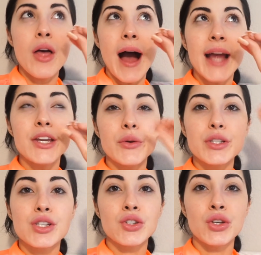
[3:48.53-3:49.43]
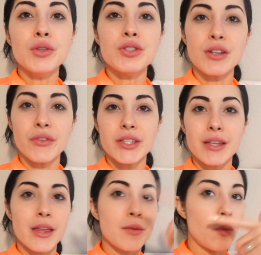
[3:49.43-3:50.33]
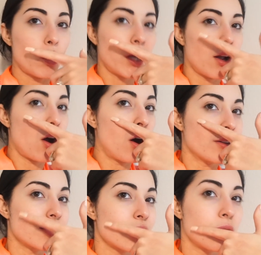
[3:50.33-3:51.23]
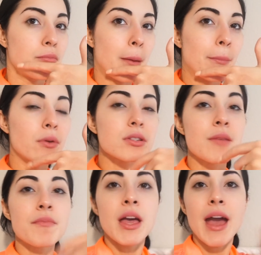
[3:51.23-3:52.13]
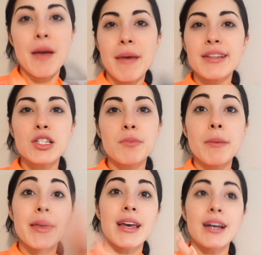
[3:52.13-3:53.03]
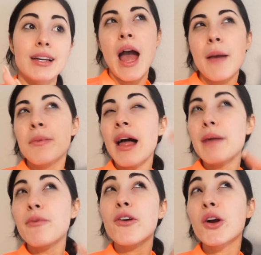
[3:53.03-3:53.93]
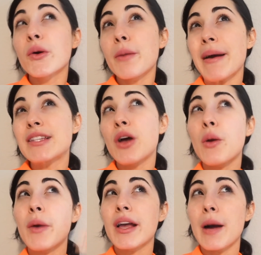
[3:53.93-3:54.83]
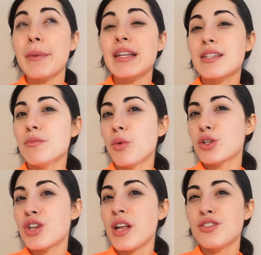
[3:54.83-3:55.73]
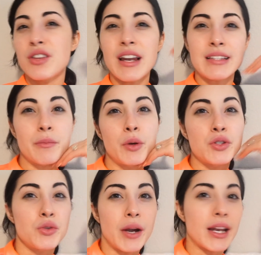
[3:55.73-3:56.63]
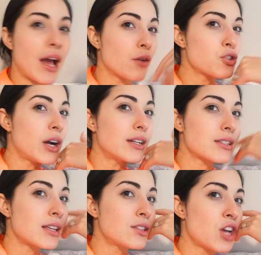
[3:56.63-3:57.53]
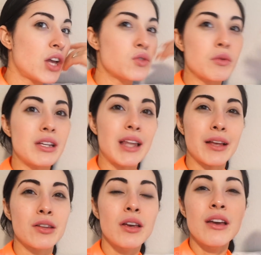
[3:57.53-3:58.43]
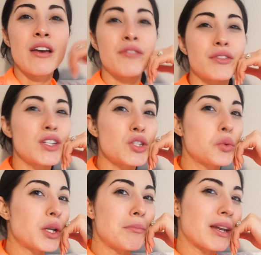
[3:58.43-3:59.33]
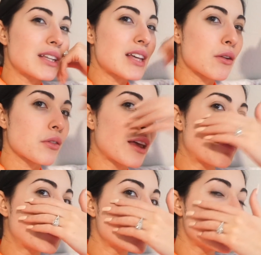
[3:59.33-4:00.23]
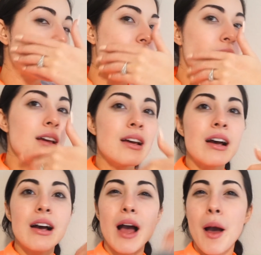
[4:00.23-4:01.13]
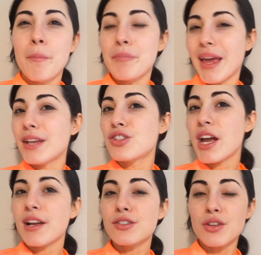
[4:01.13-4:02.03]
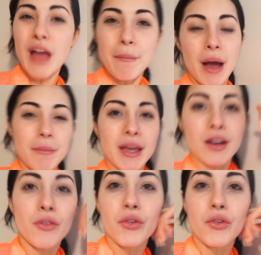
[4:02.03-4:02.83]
I noticed a huge difference in the morning on certain pimples. It may just be because I apply it before going to bed, so I wake up and I see more change than as opposed to right now trying to see change within like 15-20 minutes. I don't think I'm going to see a big change, so that might be another